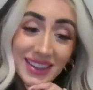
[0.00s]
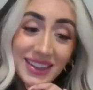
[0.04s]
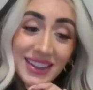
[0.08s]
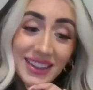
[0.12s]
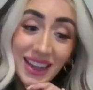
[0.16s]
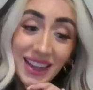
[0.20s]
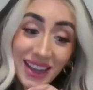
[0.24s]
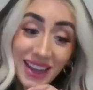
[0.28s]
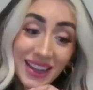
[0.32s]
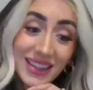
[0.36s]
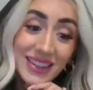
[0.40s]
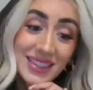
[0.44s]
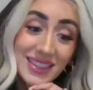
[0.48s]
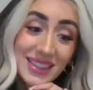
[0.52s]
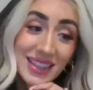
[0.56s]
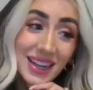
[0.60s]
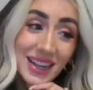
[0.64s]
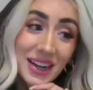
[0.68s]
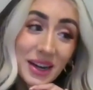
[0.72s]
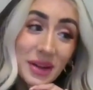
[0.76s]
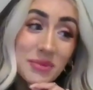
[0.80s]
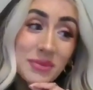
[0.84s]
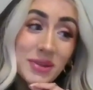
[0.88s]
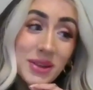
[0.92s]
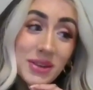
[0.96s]
yes,
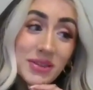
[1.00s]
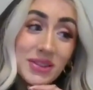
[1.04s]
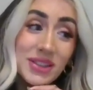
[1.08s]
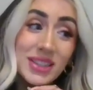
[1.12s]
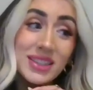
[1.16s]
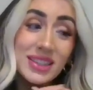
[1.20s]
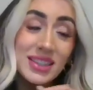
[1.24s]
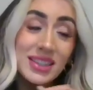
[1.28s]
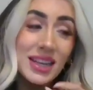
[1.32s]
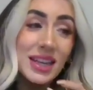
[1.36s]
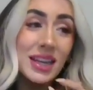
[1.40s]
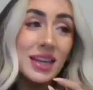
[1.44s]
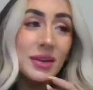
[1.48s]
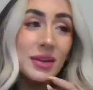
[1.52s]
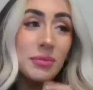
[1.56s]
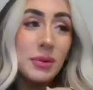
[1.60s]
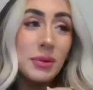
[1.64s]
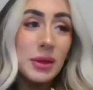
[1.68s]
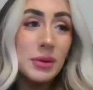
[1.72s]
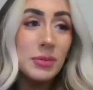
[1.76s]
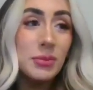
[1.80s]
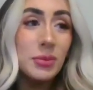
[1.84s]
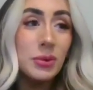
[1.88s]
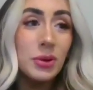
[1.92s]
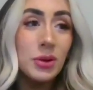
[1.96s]
and I'm even seeing
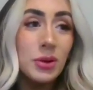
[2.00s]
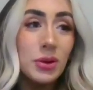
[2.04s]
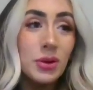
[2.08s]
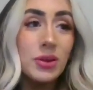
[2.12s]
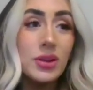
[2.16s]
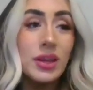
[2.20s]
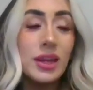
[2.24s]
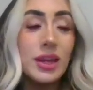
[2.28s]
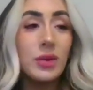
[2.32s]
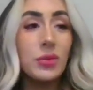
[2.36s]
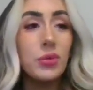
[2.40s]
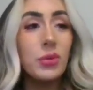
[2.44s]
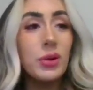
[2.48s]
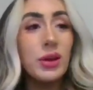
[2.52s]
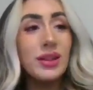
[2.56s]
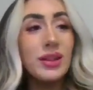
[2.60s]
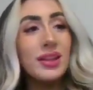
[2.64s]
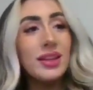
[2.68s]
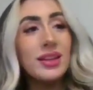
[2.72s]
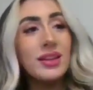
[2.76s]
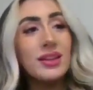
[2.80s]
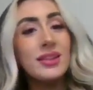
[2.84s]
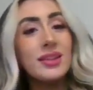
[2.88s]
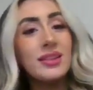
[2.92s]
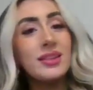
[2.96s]
people like
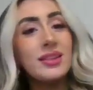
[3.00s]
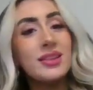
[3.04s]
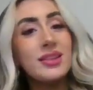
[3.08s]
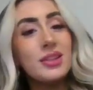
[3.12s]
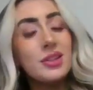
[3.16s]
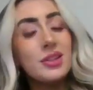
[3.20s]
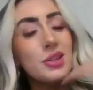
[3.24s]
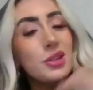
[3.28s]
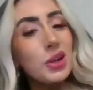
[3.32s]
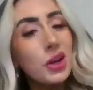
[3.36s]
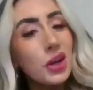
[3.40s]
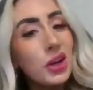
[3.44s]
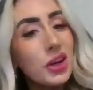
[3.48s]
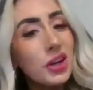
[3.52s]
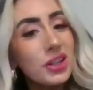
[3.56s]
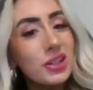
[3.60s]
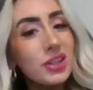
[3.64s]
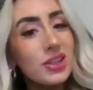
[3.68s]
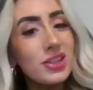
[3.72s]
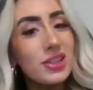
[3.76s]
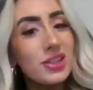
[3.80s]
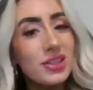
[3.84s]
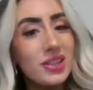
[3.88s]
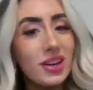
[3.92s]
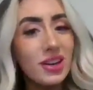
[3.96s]
within the
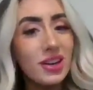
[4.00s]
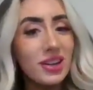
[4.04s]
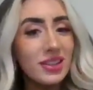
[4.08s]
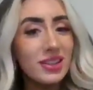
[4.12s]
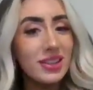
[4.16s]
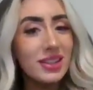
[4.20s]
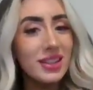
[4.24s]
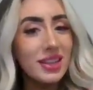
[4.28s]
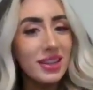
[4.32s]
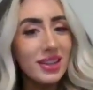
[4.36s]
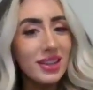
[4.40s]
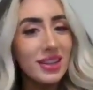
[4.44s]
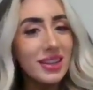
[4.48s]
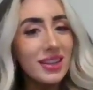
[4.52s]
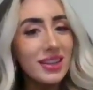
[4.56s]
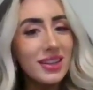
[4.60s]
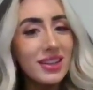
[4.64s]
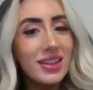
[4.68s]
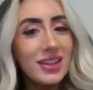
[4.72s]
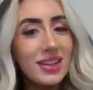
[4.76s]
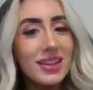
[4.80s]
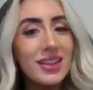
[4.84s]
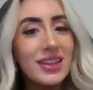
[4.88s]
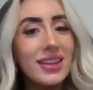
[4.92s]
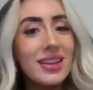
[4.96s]
church start to
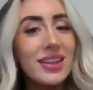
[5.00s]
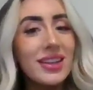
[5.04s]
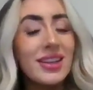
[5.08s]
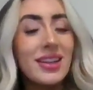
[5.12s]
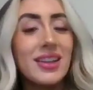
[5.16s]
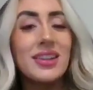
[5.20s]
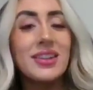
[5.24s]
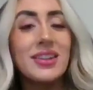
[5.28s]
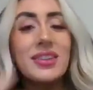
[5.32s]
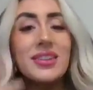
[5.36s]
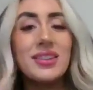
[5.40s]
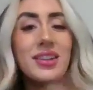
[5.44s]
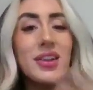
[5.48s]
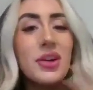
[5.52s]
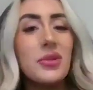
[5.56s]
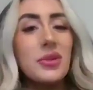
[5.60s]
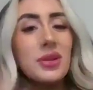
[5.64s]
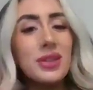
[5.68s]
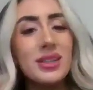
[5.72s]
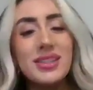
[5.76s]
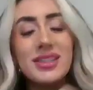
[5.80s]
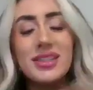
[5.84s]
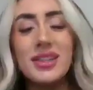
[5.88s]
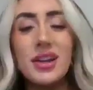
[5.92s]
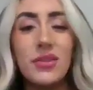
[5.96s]

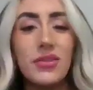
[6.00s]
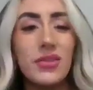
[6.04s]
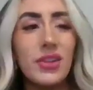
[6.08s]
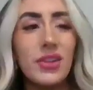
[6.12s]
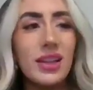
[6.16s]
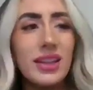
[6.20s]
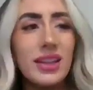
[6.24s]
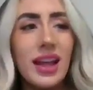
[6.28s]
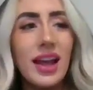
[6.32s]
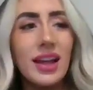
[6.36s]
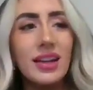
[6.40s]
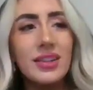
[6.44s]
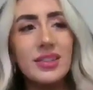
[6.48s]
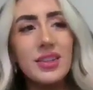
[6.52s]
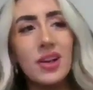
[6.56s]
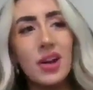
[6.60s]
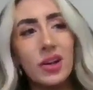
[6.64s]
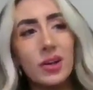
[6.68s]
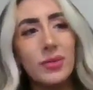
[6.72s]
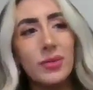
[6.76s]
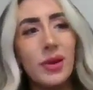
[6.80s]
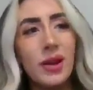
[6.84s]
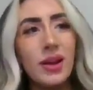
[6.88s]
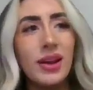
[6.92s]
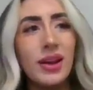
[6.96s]
notice stuff like that and
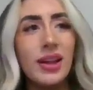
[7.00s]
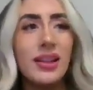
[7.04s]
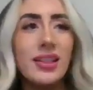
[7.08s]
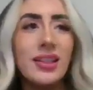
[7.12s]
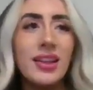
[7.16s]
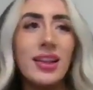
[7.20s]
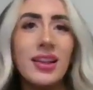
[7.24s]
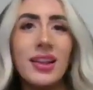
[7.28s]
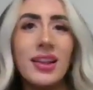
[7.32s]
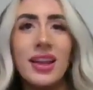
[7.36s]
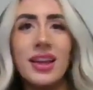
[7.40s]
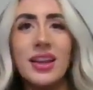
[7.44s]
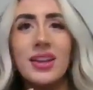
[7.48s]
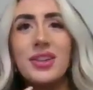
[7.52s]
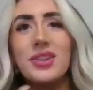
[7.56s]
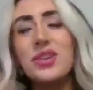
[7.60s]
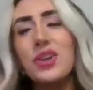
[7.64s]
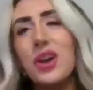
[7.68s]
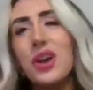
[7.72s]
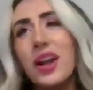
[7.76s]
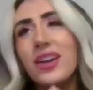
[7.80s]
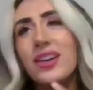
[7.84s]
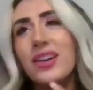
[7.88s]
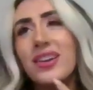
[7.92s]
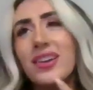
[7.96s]
talk about it and then like
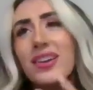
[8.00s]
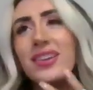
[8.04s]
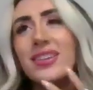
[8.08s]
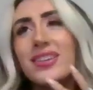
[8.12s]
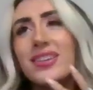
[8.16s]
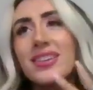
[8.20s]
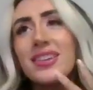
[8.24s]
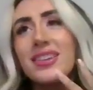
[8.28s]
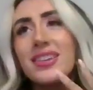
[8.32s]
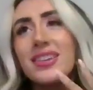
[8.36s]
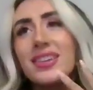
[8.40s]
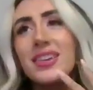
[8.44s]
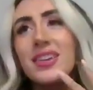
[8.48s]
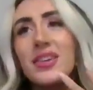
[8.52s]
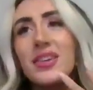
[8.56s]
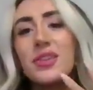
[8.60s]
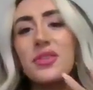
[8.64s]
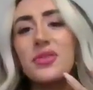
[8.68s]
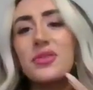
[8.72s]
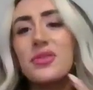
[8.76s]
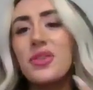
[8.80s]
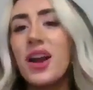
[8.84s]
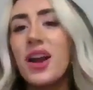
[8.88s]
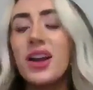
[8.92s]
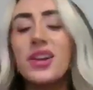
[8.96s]
try to
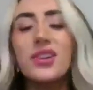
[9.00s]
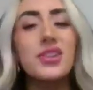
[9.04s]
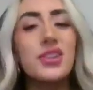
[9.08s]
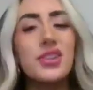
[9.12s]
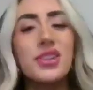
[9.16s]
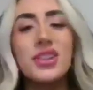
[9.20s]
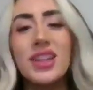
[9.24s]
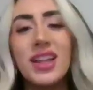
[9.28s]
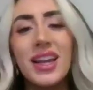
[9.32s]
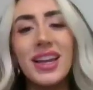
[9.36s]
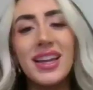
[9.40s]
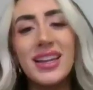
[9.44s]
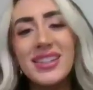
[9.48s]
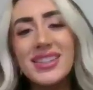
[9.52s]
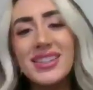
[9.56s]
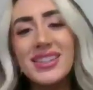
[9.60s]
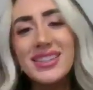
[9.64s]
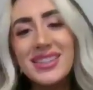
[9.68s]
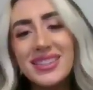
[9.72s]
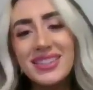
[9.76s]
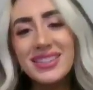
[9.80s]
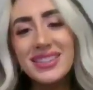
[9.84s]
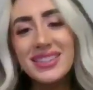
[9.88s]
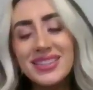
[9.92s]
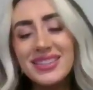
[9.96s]

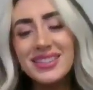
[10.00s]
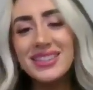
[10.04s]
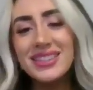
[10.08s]
rationalize